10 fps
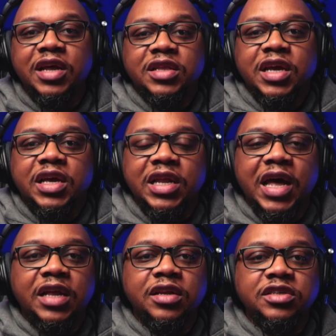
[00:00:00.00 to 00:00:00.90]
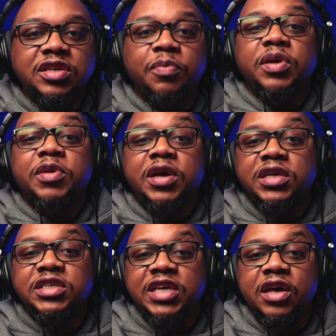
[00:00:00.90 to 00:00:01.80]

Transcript: and thinking that simply because it's